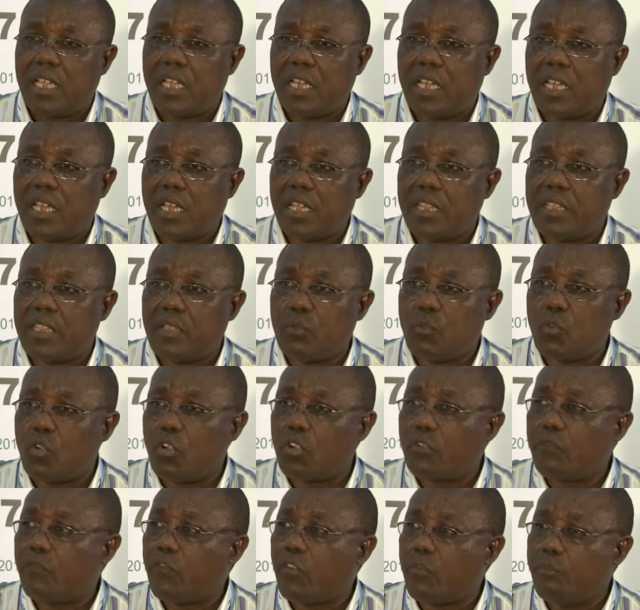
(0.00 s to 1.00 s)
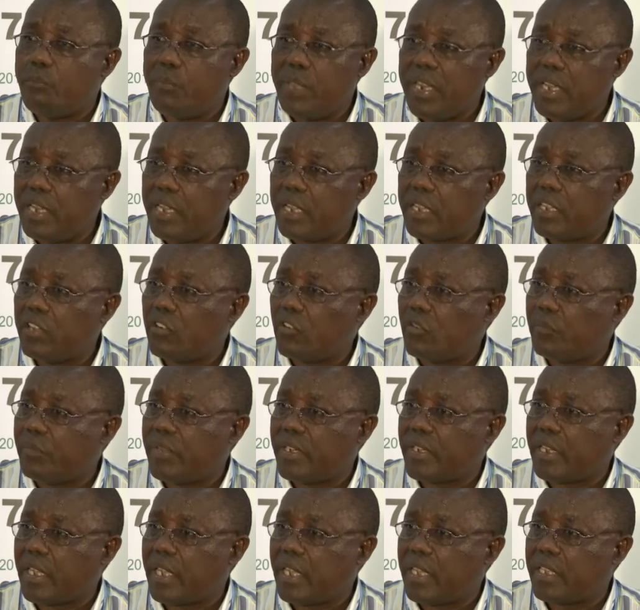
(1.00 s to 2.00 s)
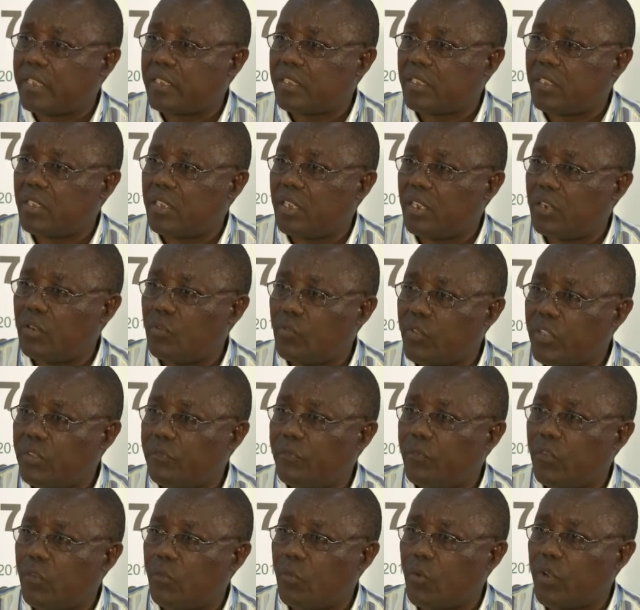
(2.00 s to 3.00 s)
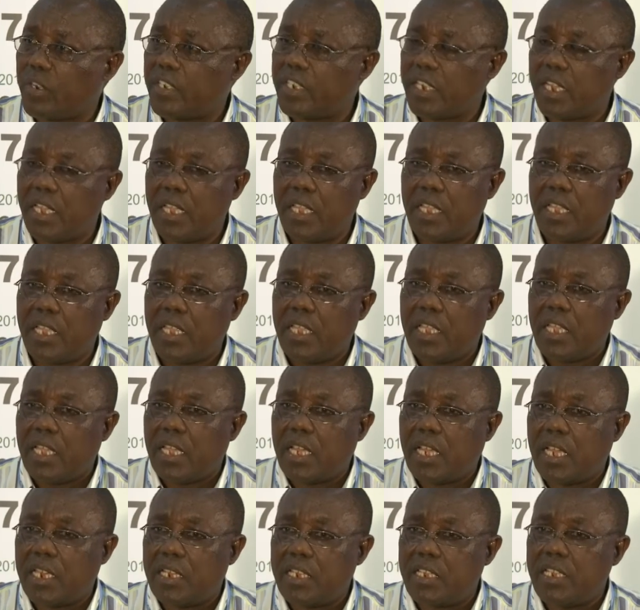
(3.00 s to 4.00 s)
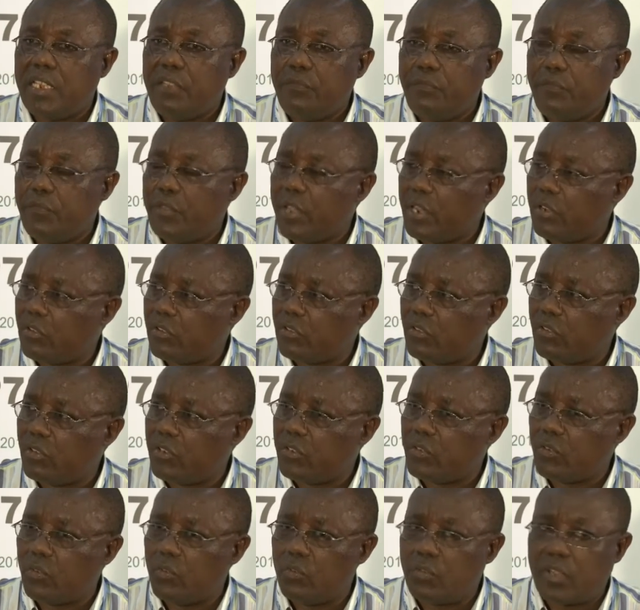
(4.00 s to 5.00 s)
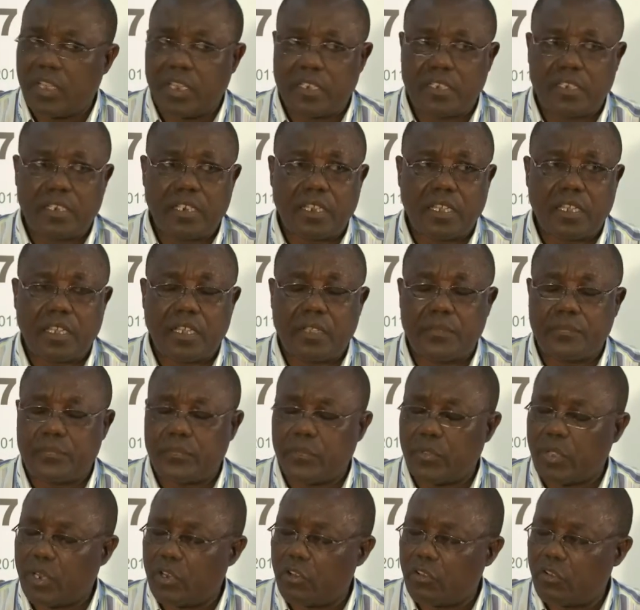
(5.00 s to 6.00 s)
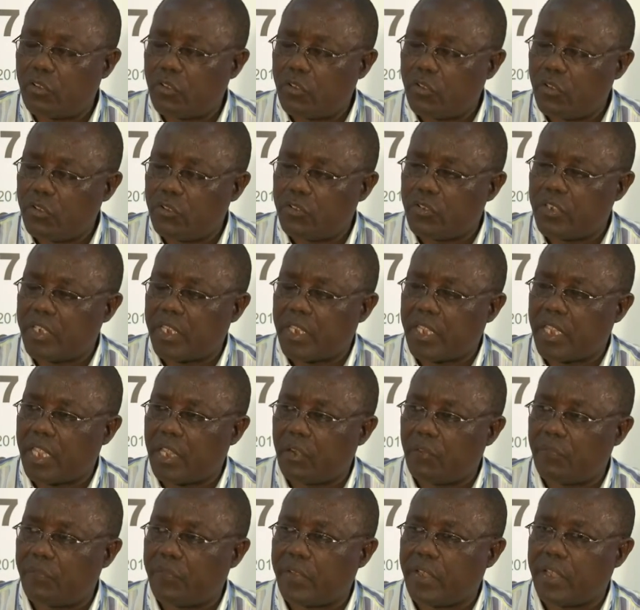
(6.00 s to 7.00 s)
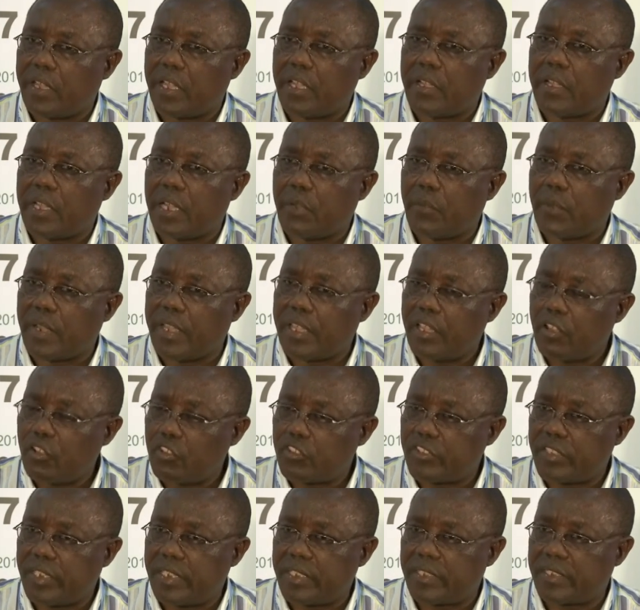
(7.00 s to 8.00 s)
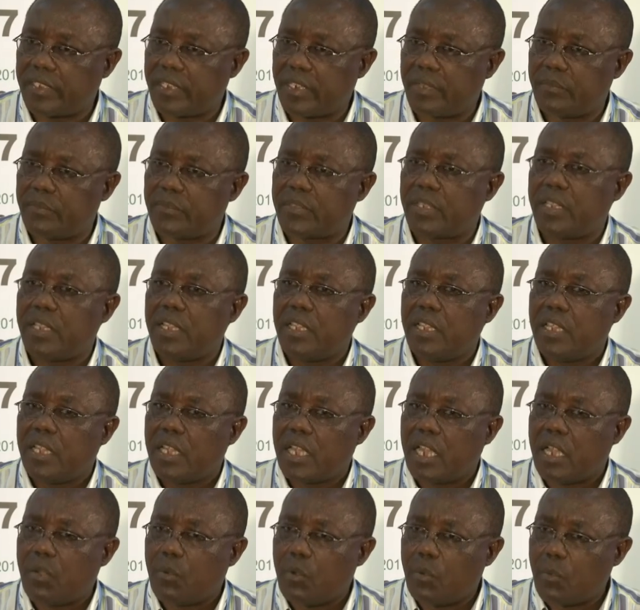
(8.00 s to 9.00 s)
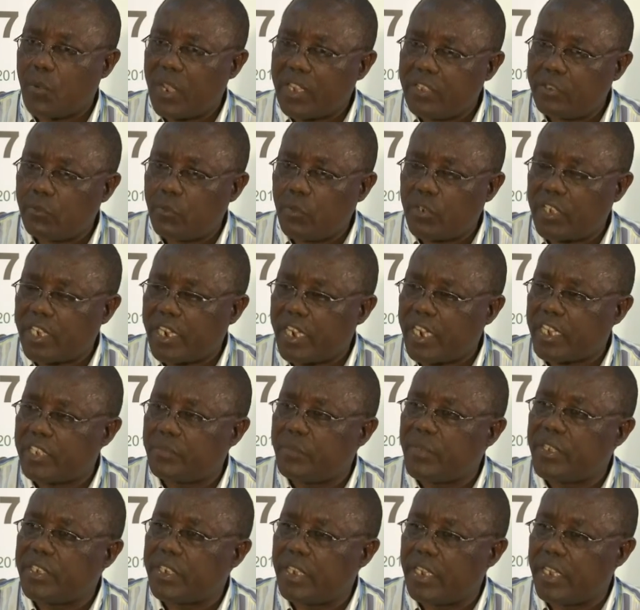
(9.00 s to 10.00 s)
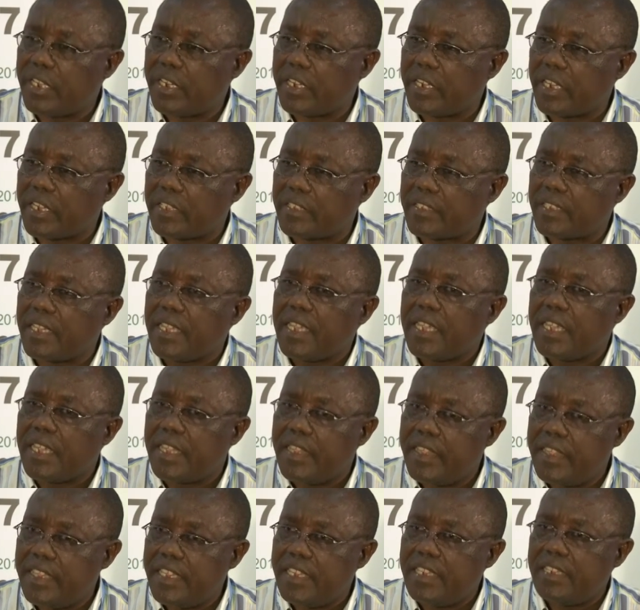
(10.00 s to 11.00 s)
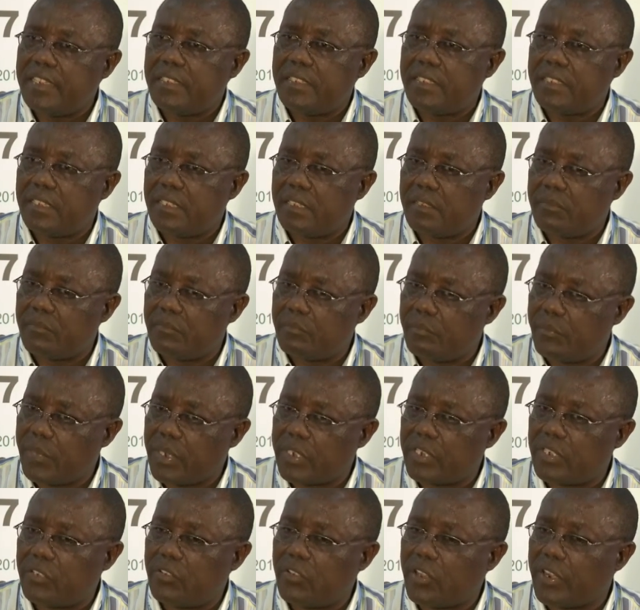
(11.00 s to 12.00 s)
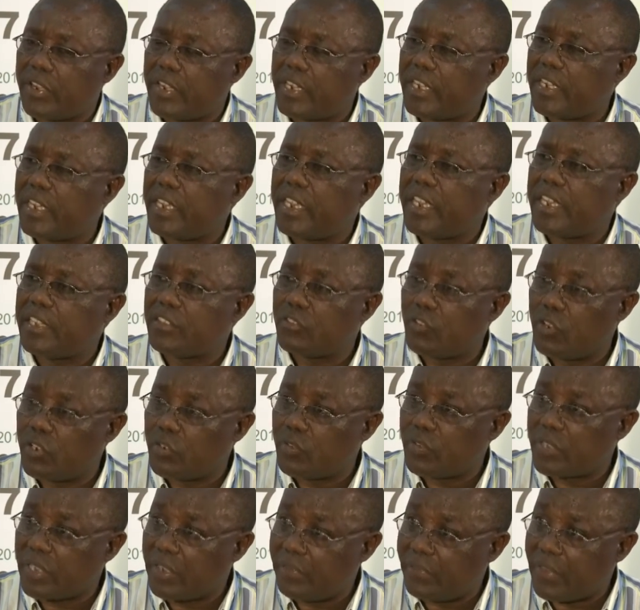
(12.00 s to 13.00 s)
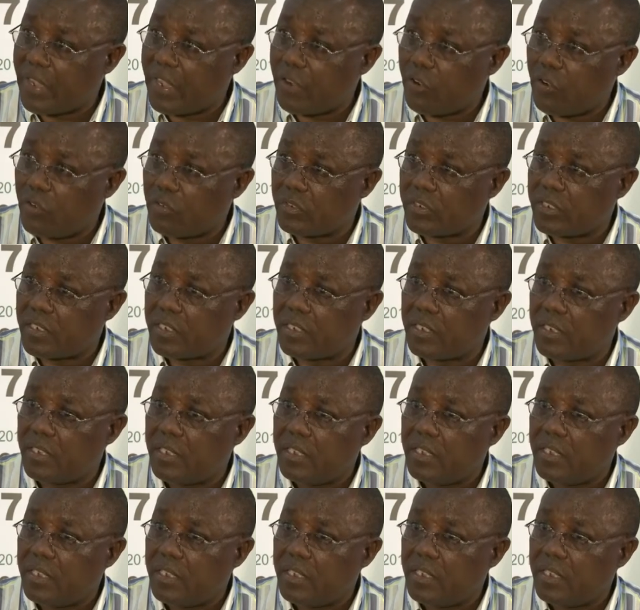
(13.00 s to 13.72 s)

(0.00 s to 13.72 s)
Uh, they walk for many kilometers looking for water. And if we are not going to look at, um, we are not going to take care of our, uh, our ecosystems, our water catchment areas, this particular lady is going to suffer a lot.